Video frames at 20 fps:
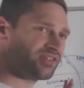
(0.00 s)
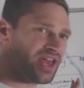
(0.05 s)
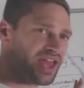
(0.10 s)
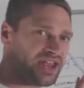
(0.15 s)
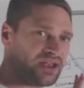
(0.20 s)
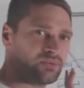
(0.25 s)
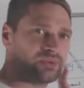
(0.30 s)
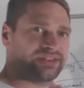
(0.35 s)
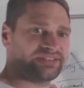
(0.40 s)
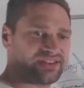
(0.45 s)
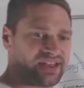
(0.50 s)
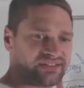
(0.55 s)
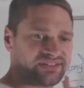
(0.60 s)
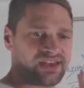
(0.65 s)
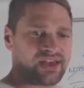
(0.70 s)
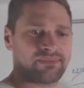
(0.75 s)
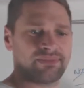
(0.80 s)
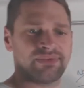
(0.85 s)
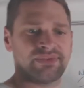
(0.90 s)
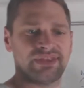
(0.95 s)
say we
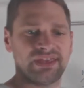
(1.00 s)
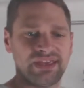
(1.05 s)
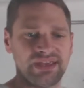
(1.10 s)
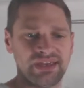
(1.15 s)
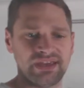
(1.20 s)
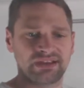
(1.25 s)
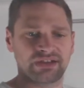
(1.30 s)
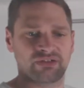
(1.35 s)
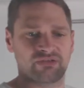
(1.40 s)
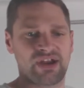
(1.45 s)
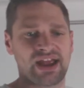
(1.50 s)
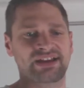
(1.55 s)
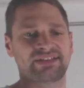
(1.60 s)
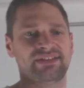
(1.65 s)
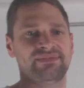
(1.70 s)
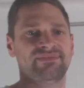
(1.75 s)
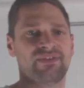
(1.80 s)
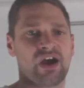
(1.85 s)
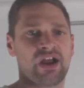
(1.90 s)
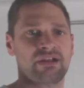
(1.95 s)
set up the
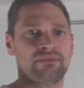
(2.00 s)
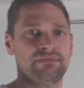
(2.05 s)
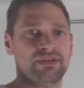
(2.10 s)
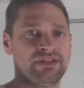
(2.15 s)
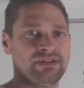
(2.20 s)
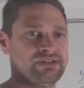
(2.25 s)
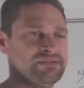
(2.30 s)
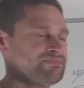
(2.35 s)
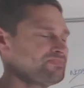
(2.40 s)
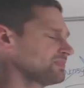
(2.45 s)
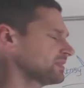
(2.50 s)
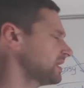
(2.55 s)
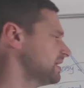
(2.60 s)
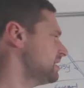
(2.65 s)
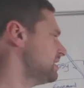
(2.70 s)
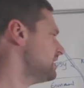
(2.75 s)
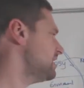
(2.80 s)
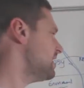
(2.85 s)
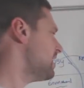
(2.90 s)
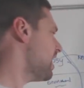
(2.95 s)
correct environment.
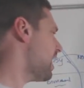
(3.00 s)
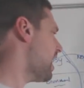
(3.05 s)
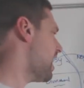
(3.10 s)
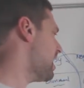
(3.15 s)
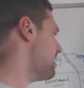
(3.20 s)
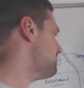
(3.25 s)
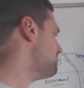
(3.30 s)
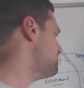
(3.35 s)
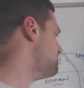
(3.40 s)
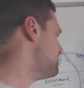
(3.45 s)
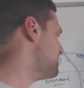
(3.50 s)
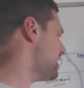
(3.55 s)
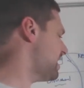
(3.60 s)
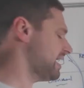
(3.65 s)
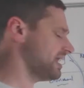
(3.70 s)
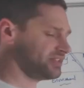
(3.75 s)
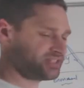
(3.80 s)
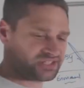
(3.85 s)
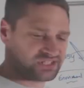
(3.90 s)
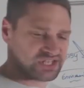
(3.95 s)
Um,
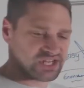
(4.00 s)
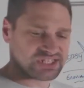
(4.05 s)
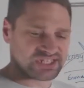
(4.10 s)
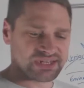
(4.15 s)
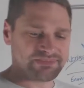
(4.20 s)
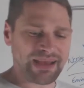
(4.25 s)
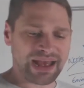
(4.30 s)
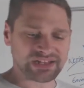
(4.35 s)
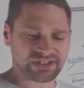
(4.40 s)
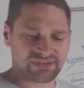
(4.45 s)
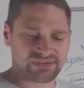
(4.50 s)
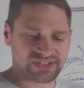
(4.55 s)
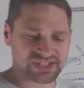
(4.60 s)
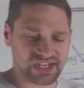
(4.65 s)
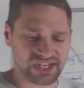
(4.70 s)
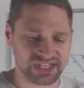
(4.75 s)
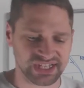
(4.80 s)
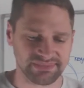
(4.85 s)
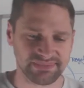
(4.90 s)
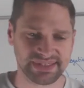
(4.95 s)
it's just a matter of
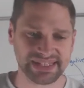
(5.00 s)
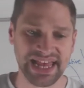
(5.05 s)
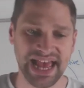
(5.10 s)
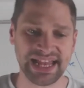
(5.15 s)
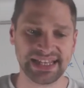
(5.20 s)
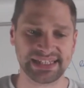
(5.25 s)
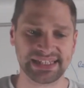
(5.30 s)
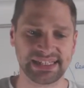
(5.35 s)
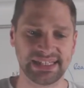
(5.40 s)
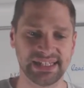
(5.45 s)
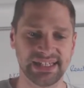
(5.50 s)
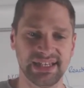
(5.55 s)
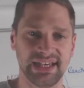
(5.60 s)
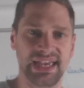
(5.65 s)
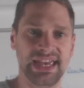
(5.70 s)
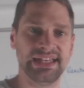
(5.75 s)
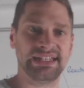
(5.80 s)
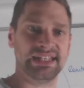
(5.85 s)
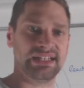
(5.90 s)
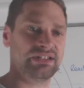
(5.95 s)
circumstance
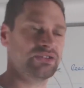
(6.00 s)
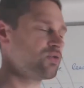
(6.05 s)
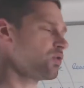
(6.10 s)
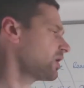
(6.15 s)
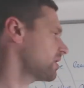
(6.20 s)
that it didn't